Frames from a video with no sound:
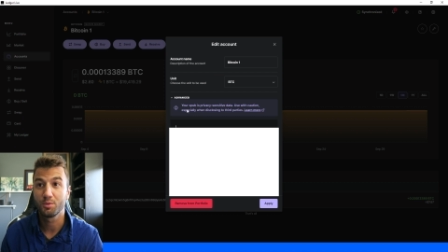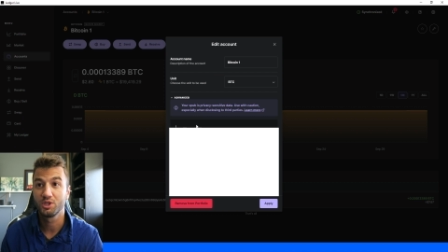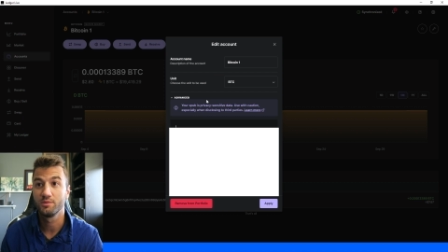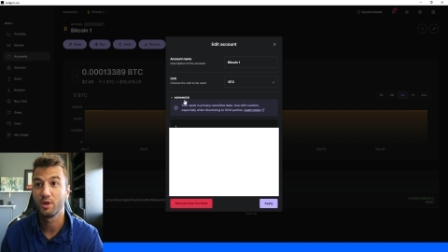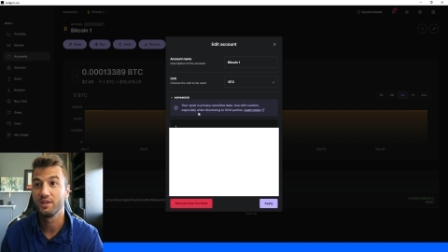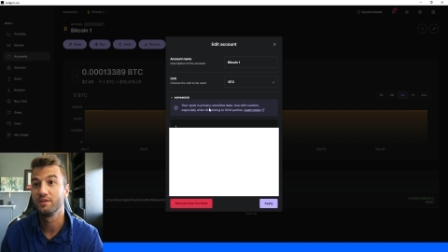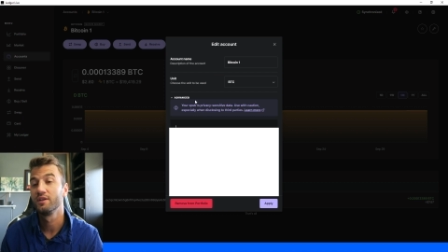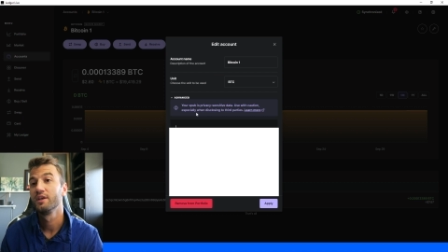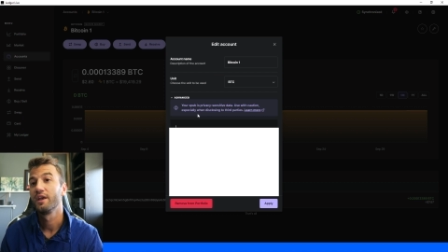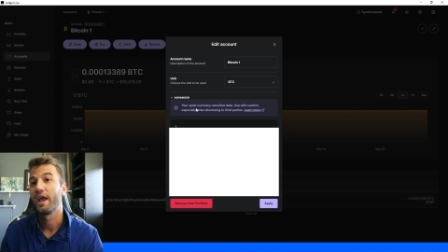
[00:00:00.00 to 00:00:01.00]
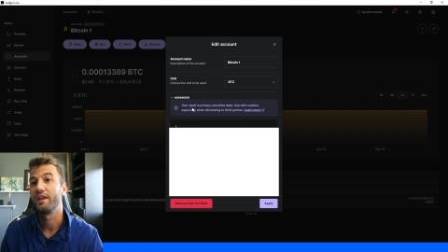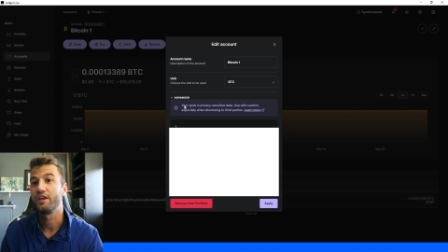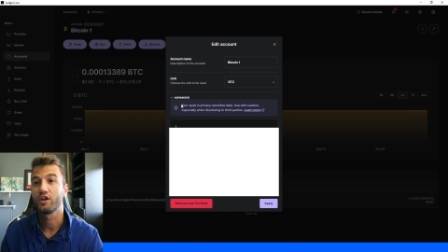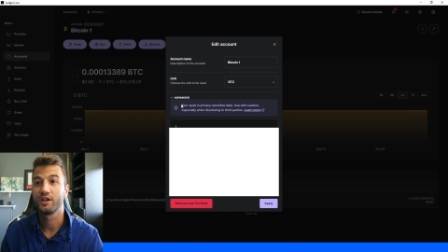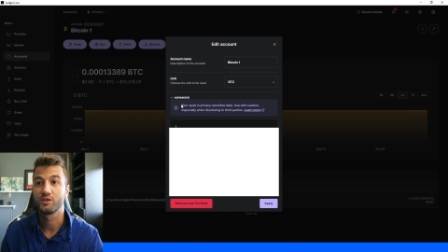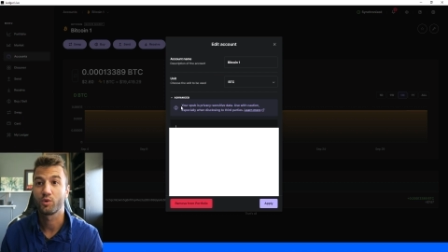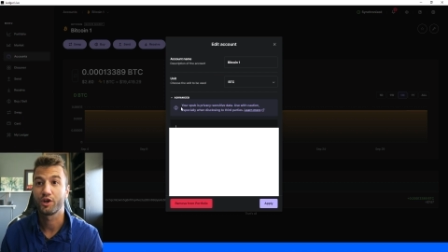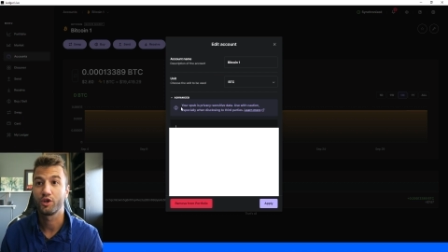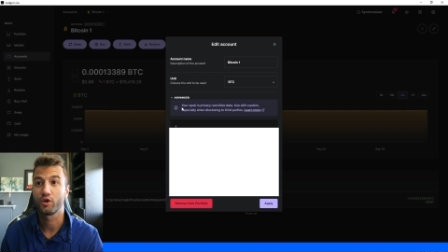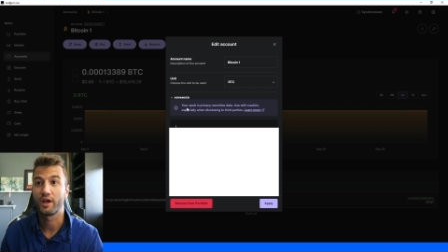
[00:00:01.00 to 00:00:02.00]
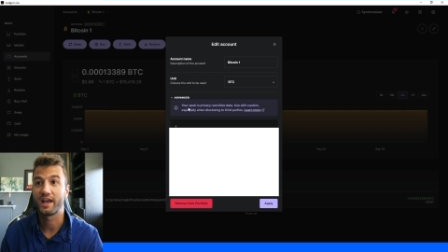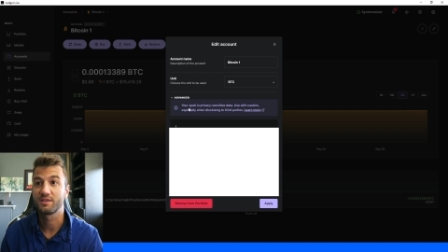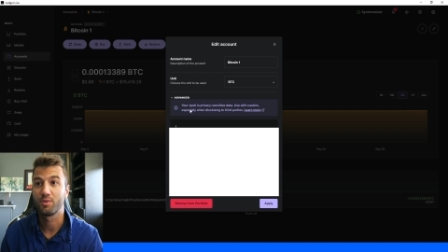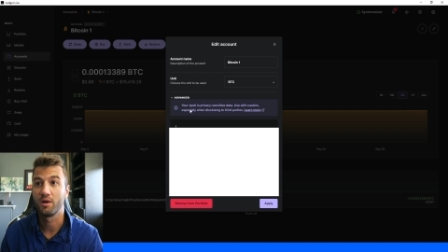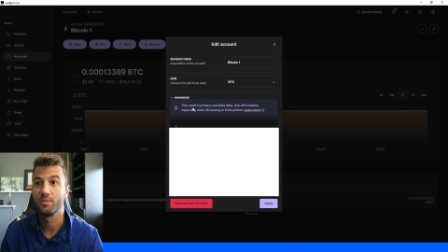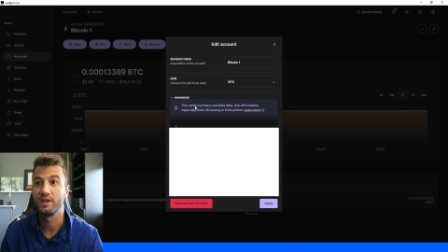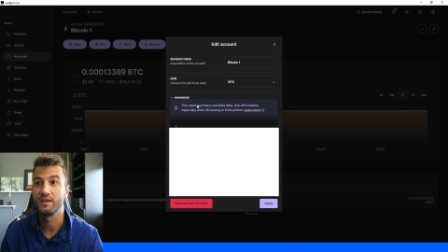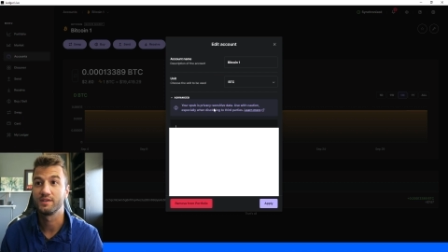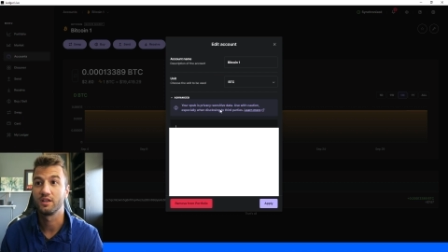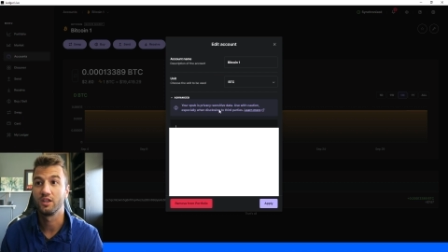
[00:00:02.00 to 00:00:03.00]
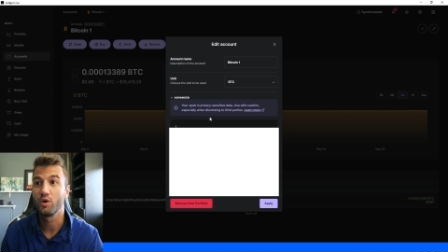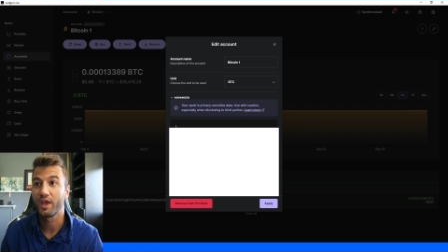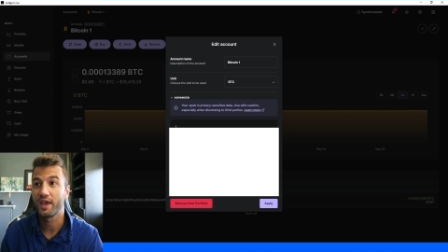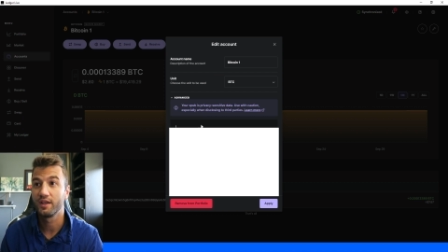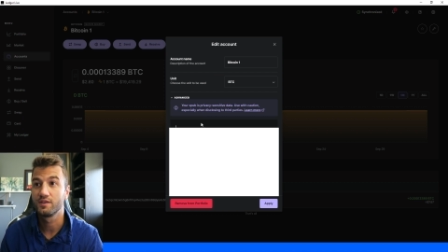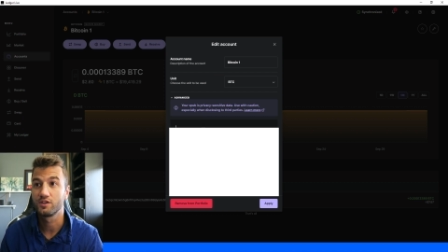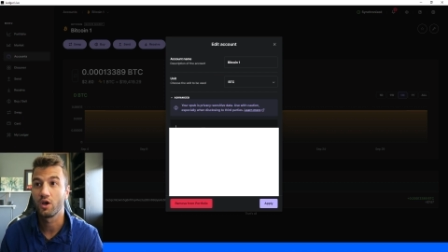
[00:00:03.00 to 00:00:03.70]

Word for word: option button. And here is where your XPub is located.